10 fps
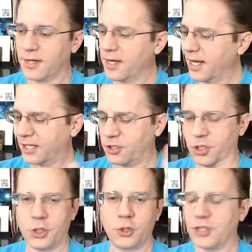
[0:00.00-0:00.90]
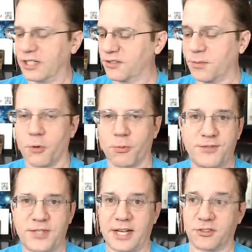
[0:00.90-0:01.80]
had huge and small reef
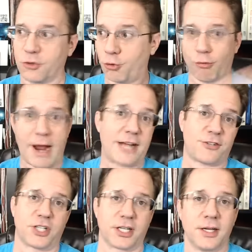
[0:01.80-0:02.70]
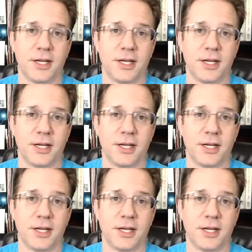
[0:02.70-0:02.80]
tanks crashing,